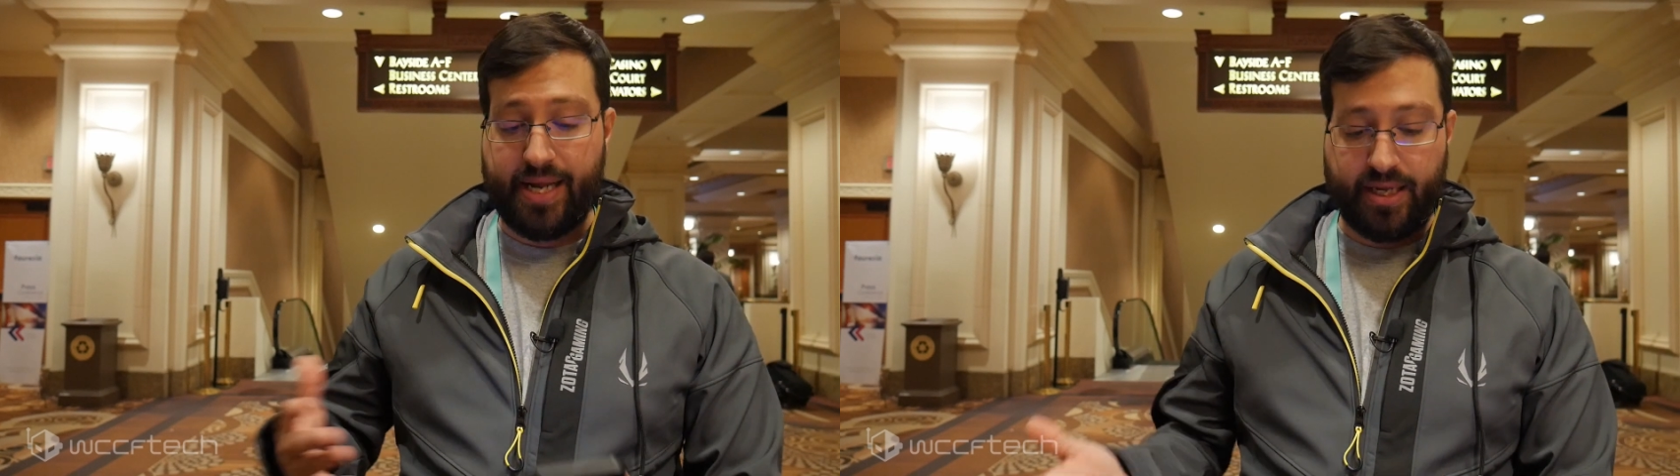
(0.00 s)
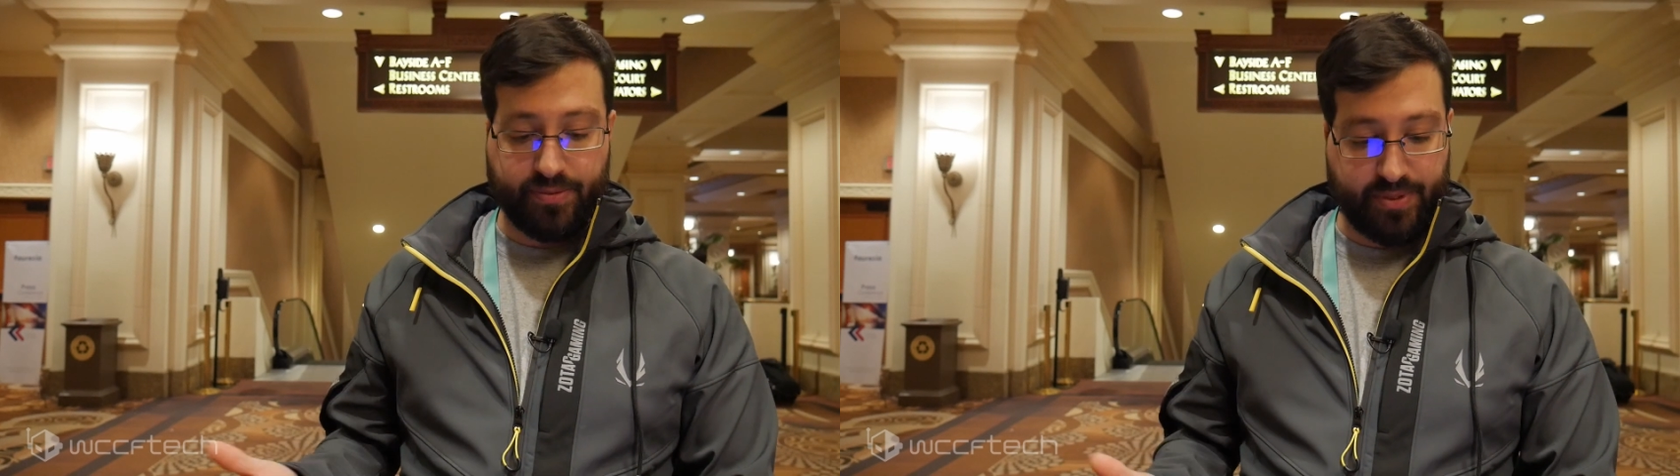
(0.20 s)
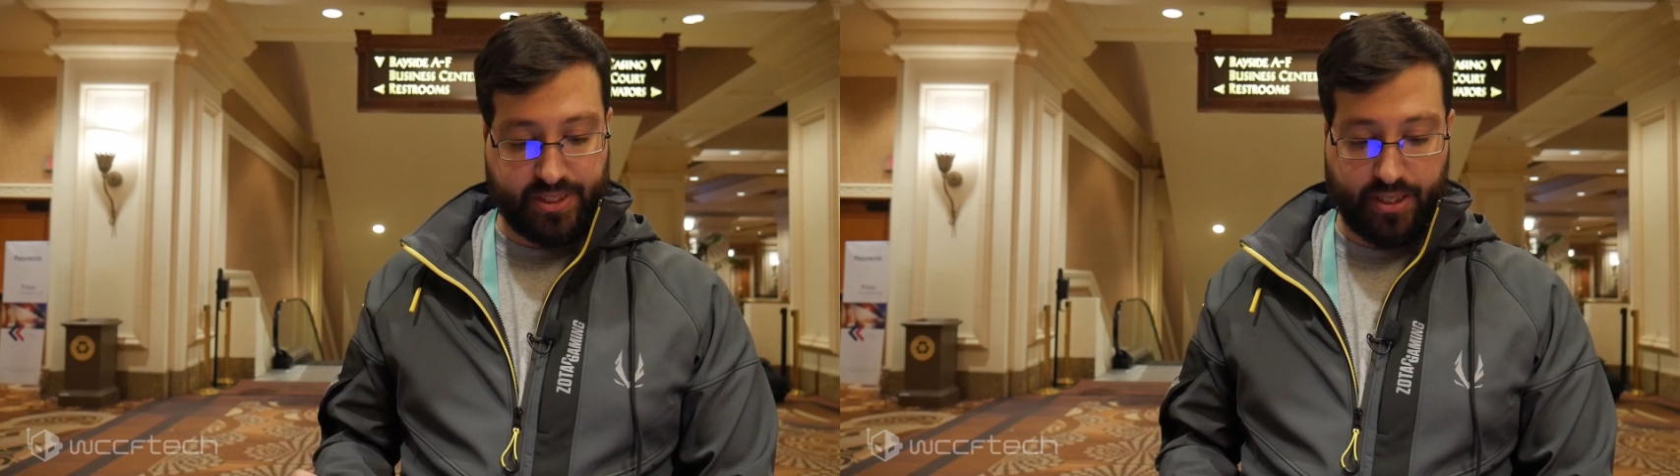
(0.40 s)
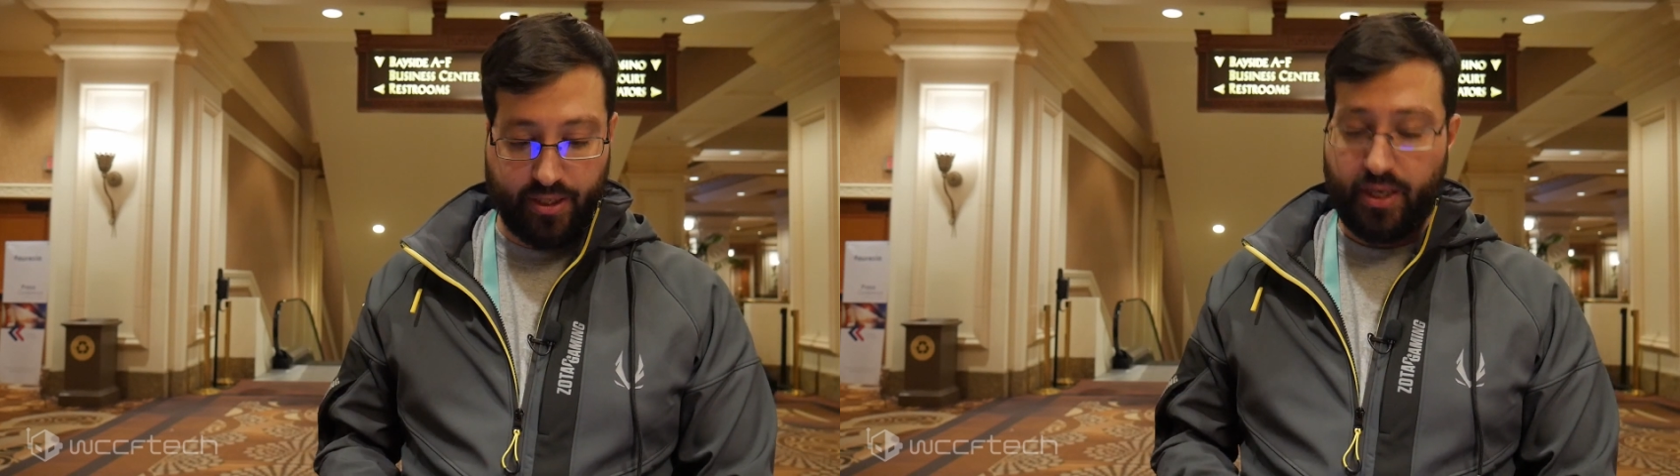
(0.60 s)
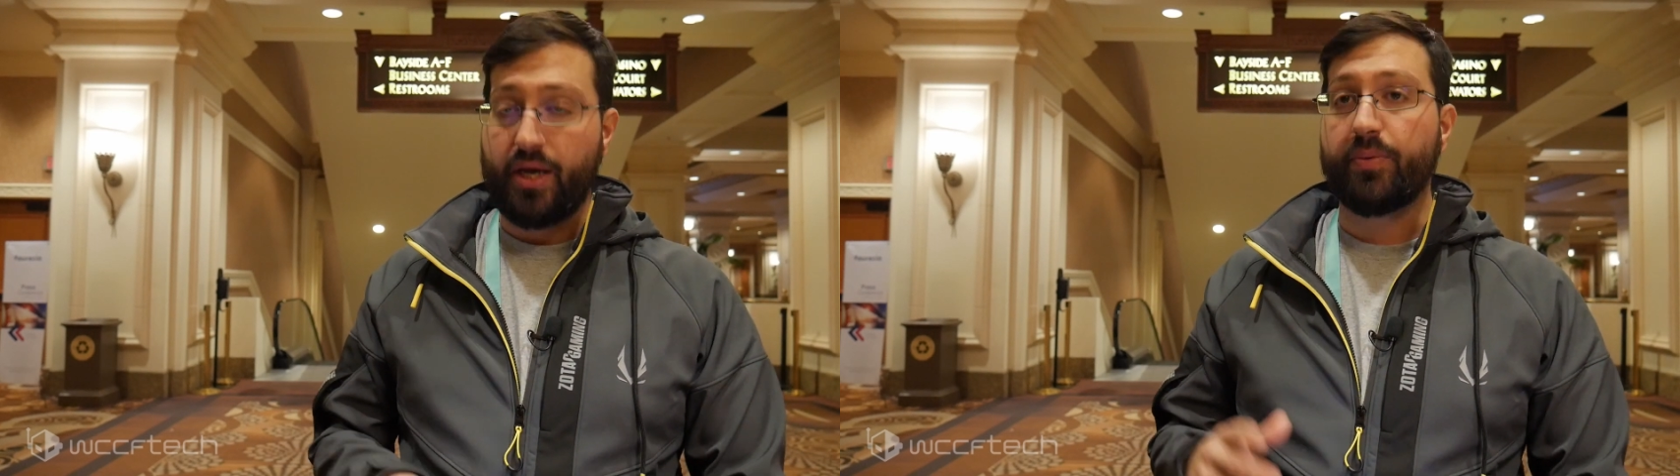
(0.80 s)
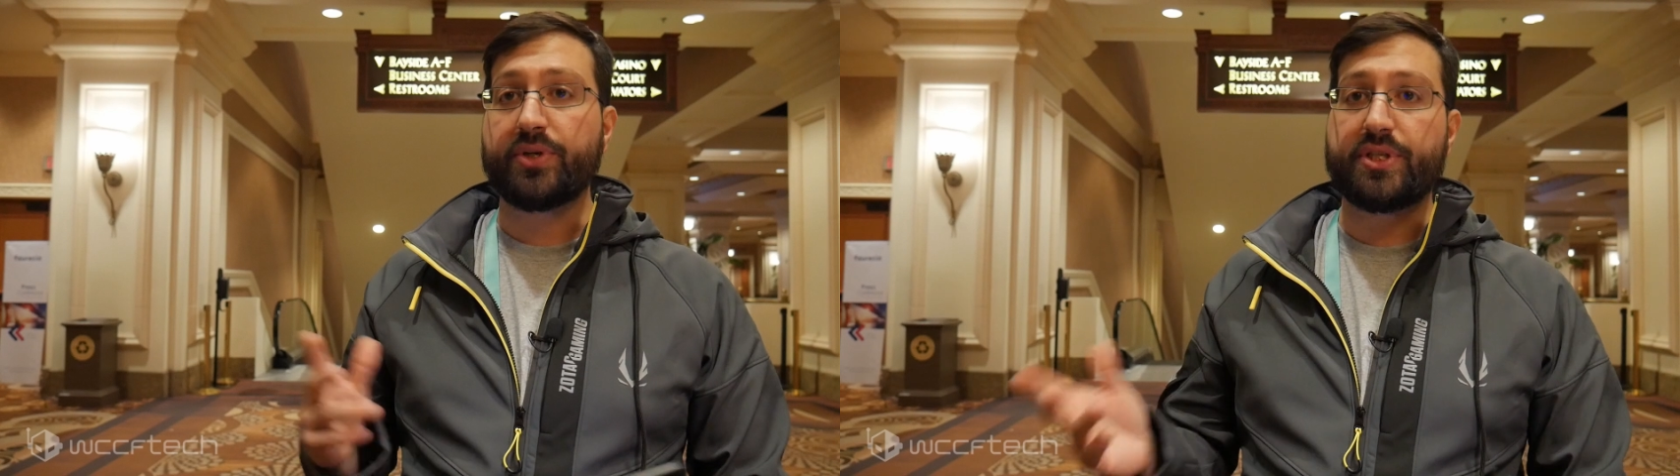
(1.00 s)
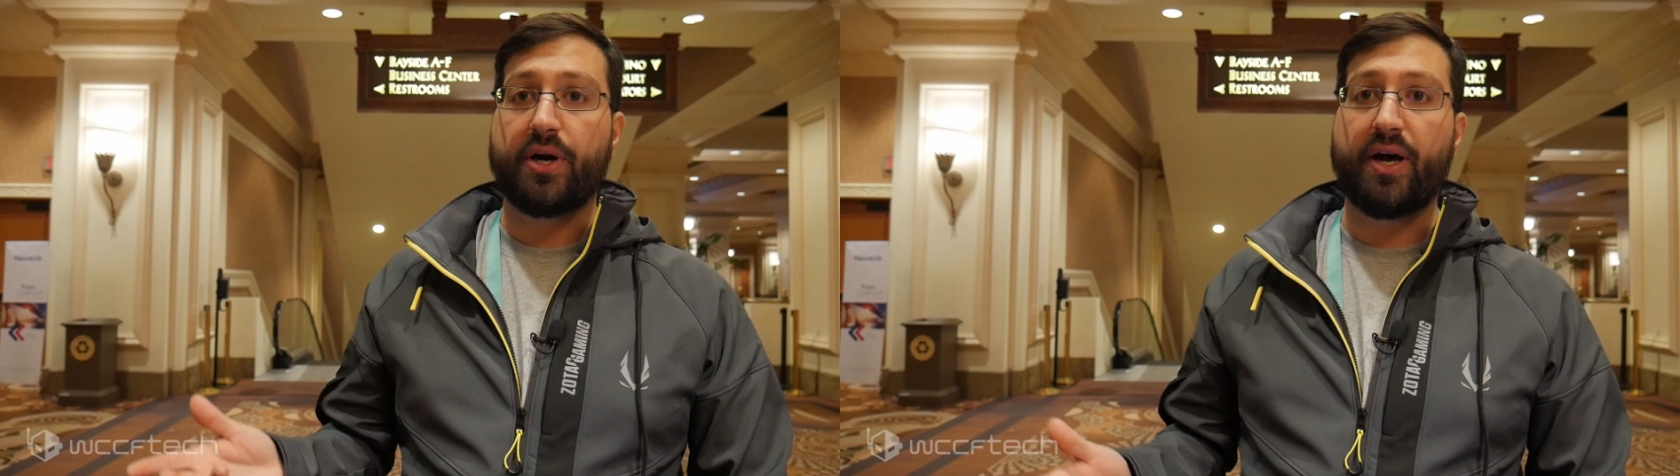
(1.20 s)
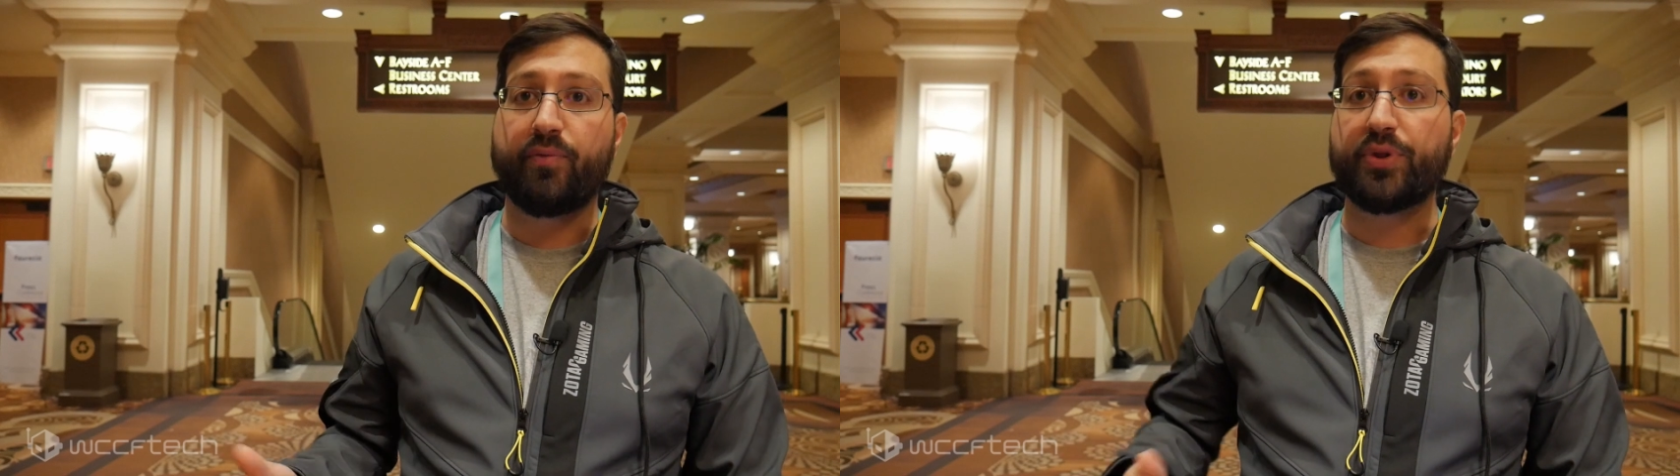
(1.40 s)
announcements here. We're going to
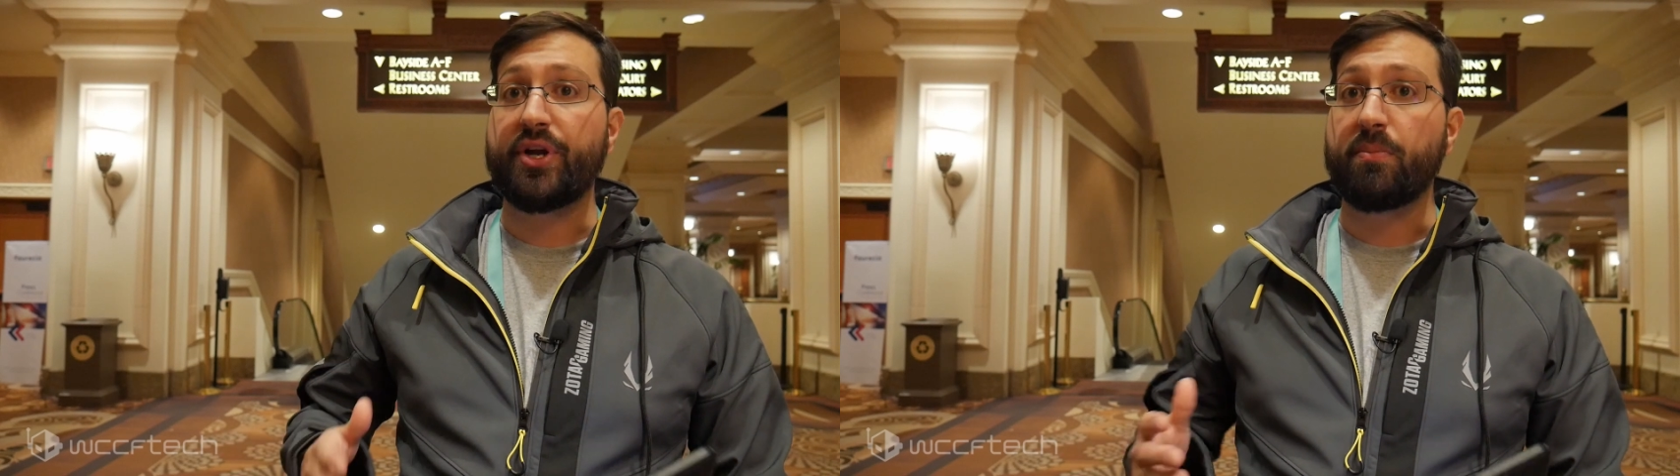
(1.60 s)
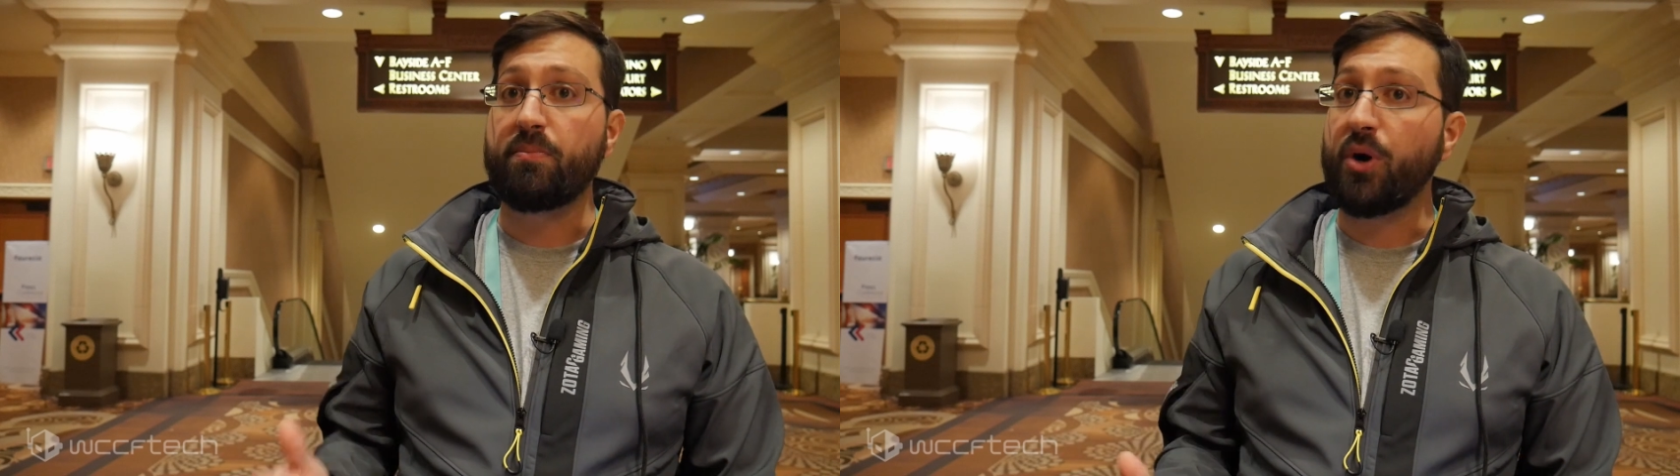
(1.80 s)
start off with their